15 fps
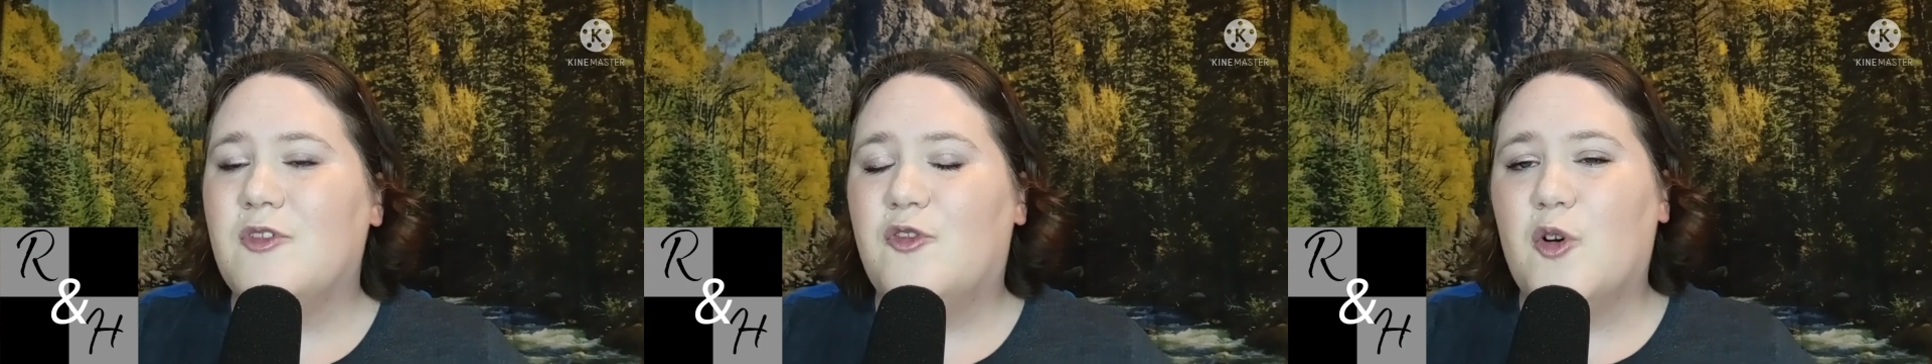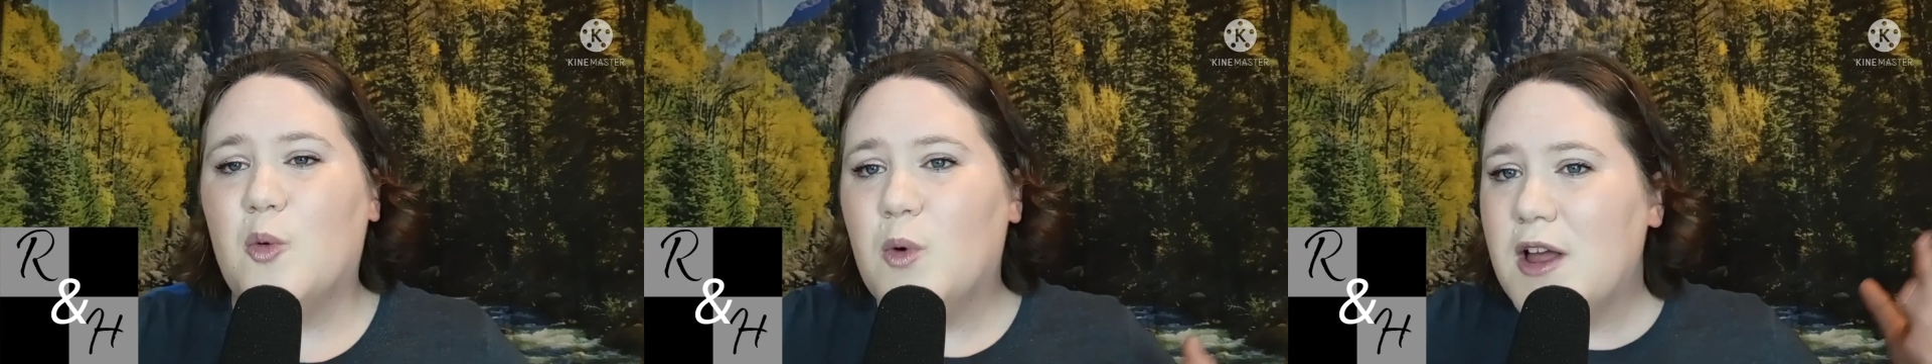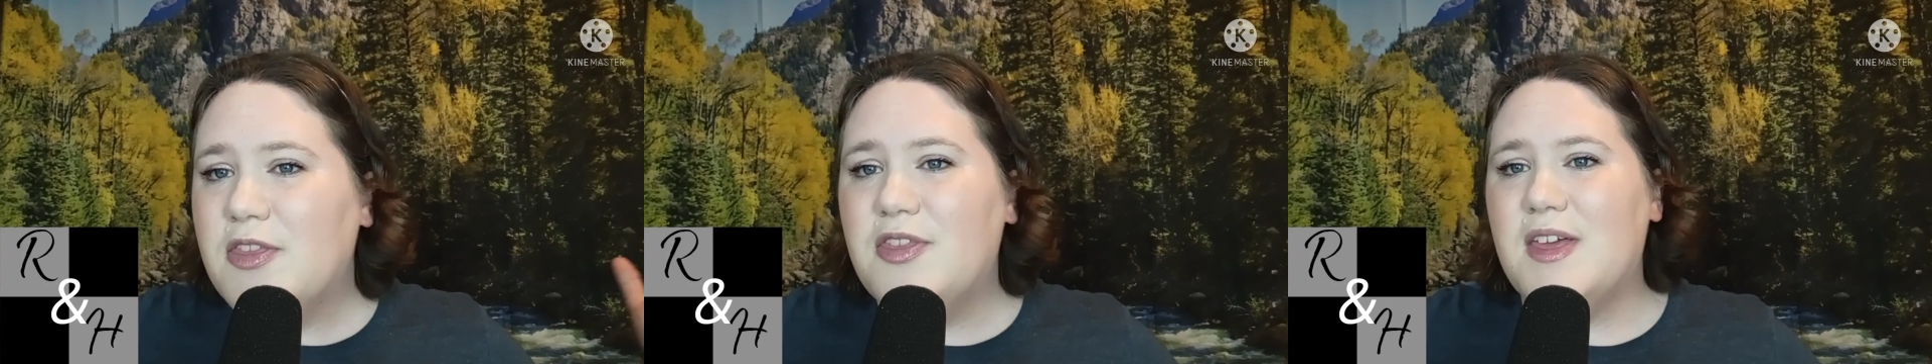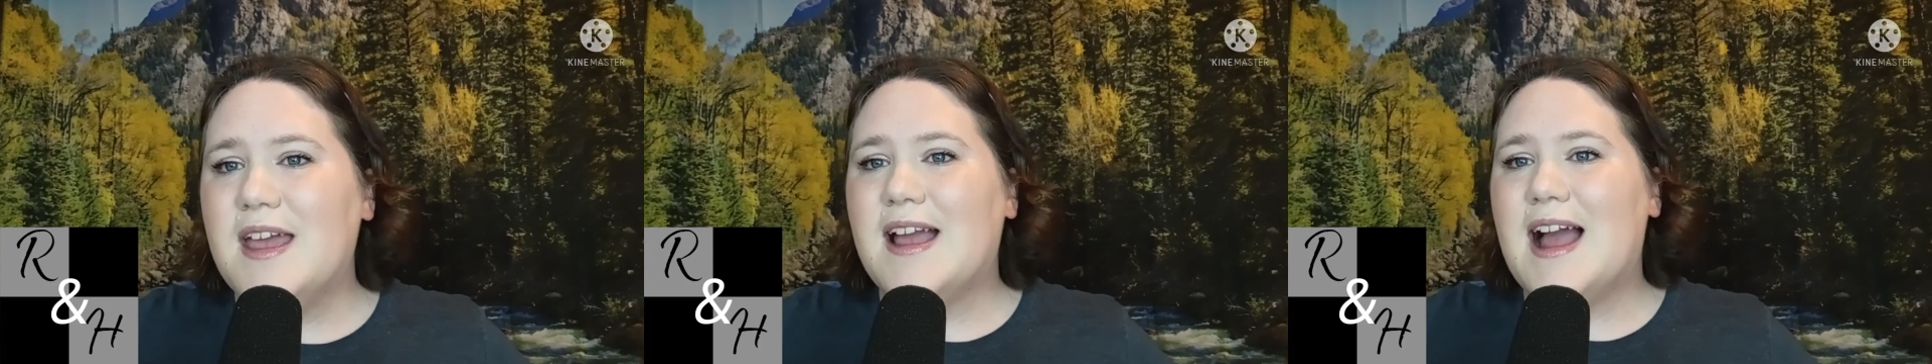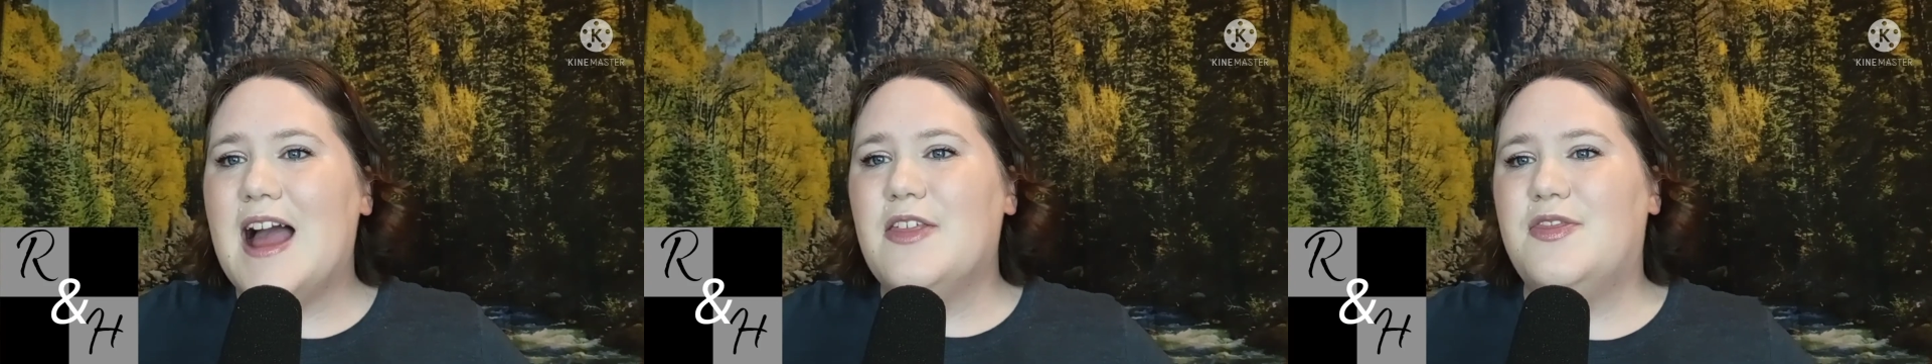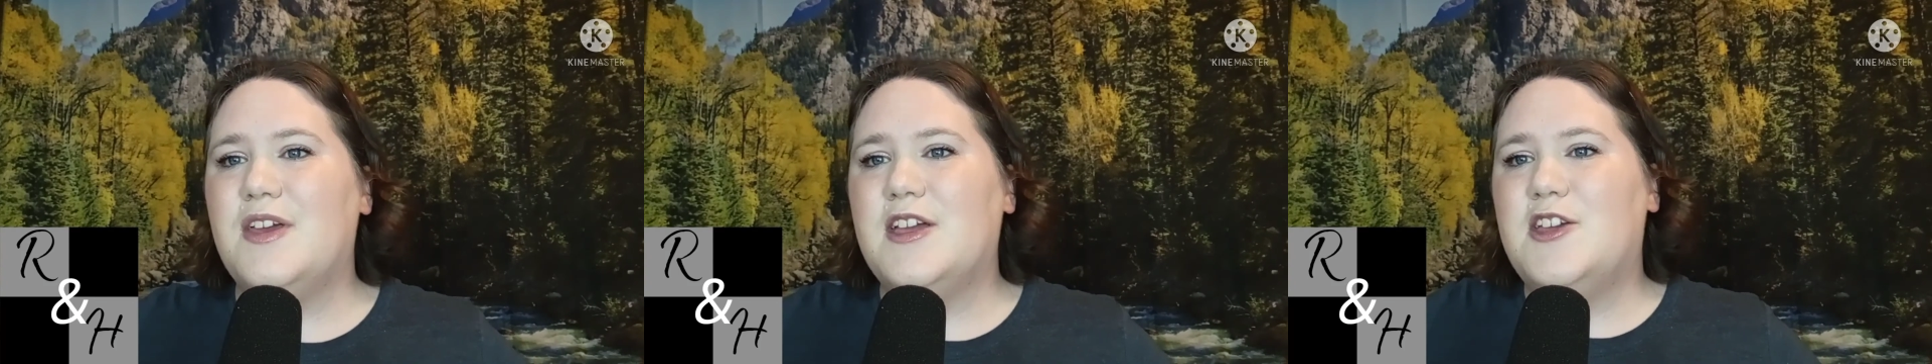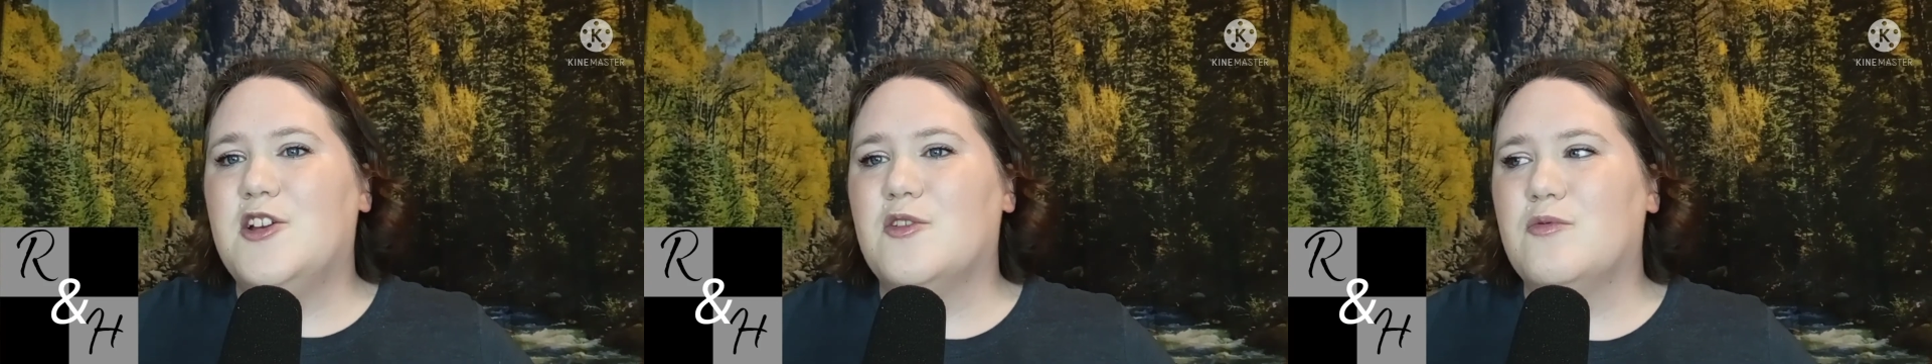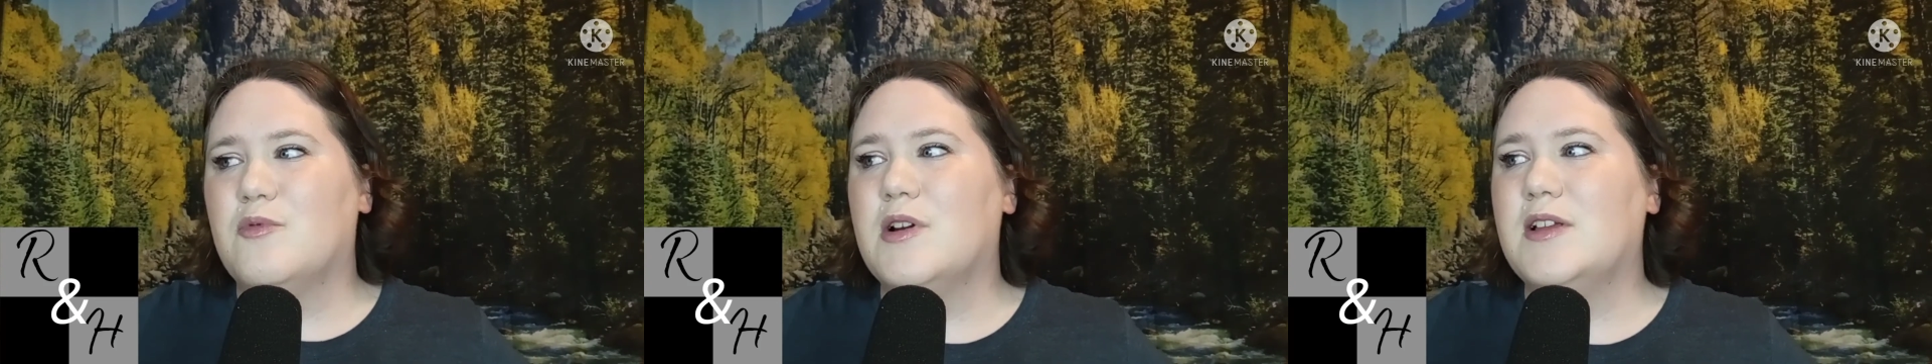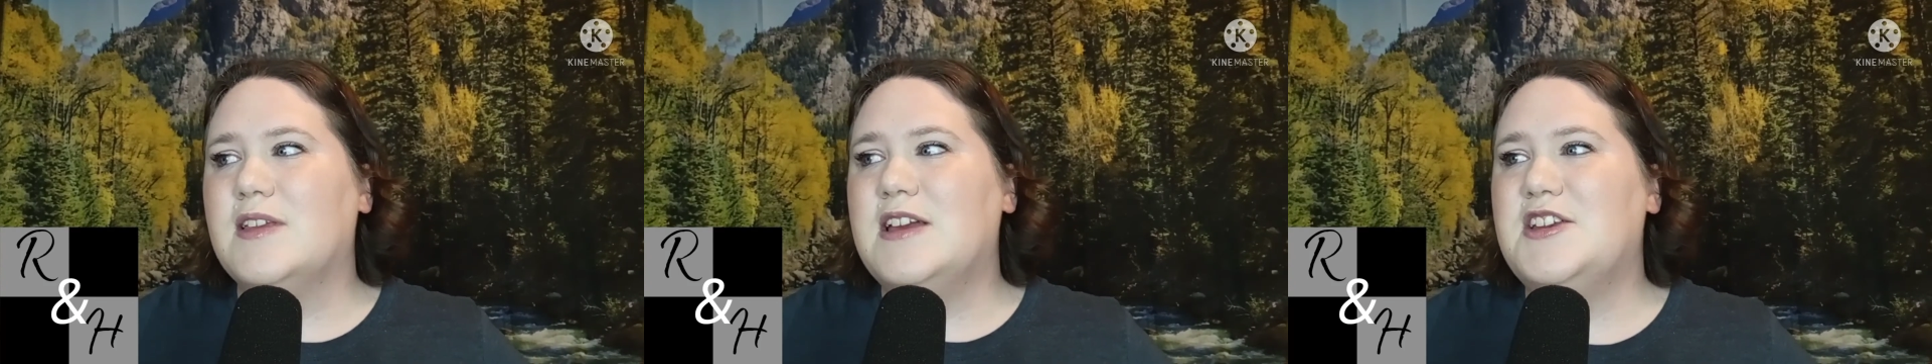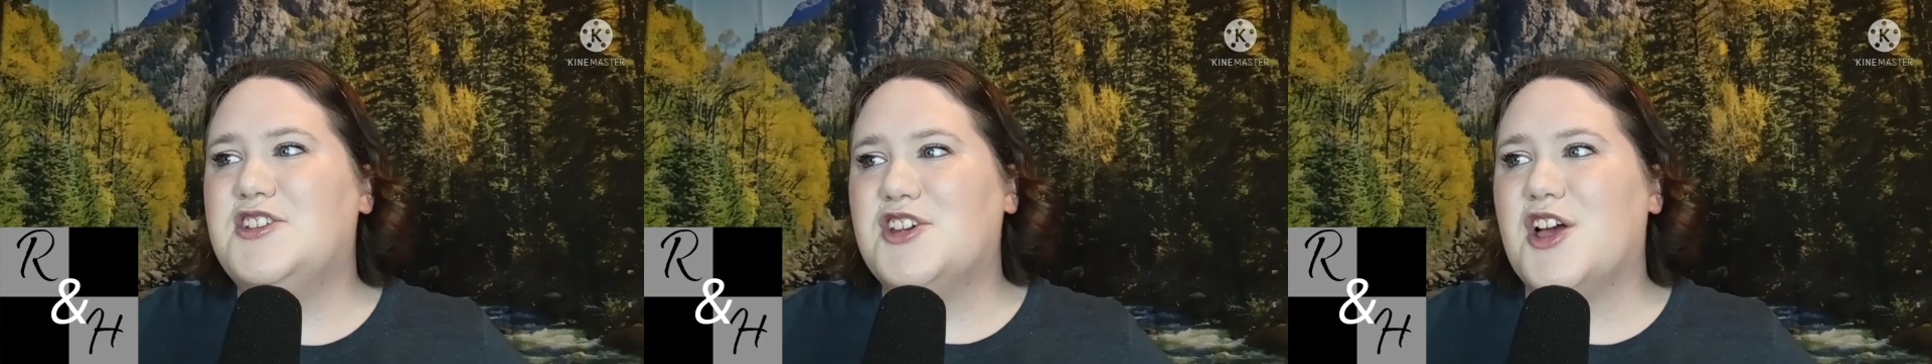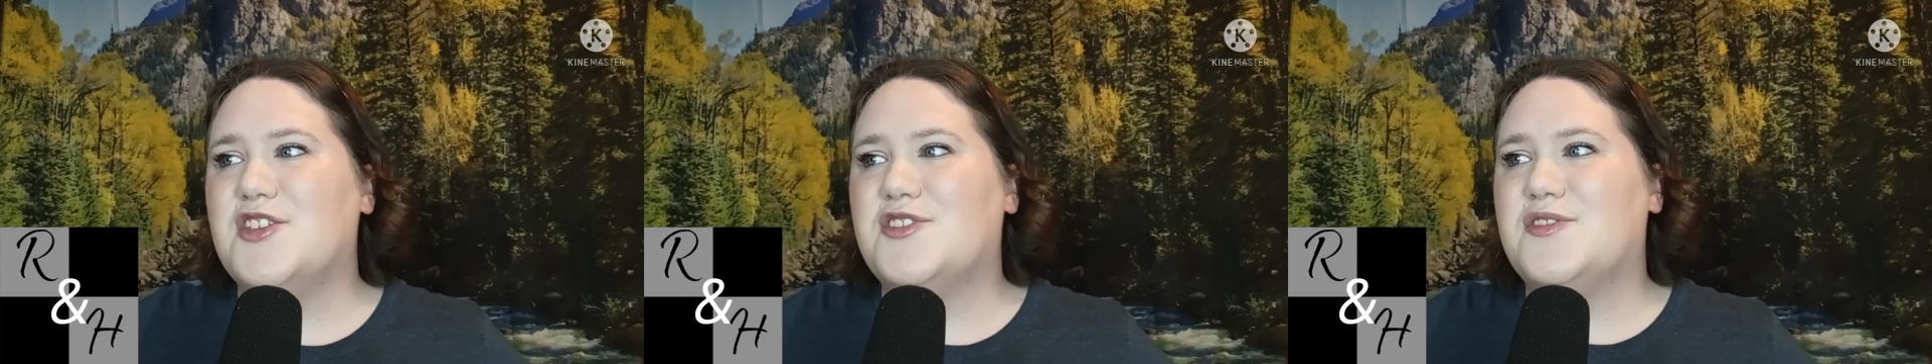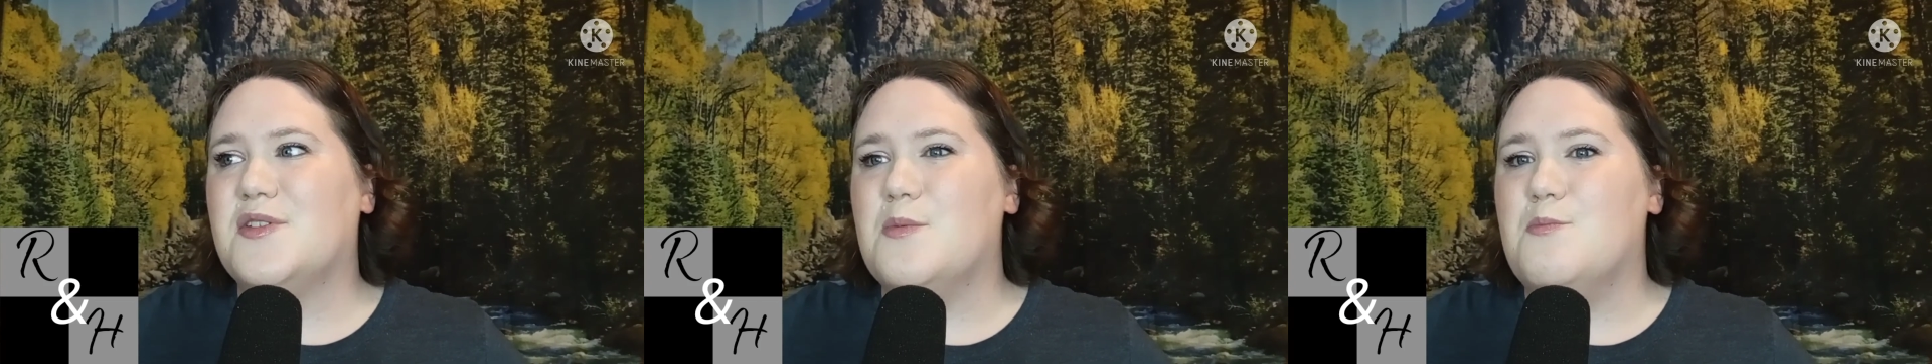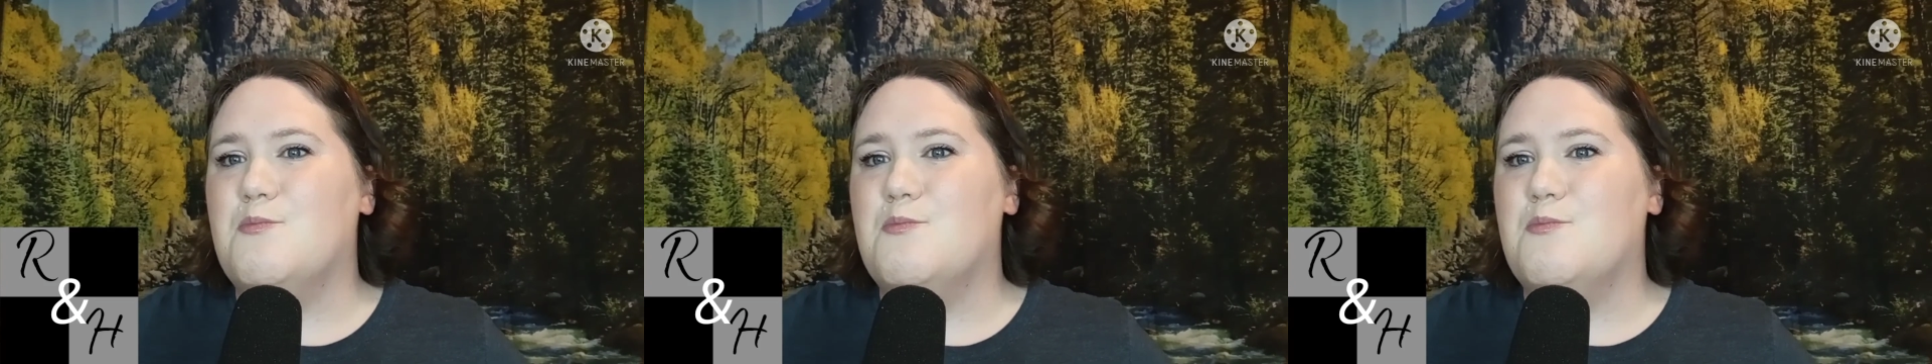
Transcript: for one thing, I think you're really just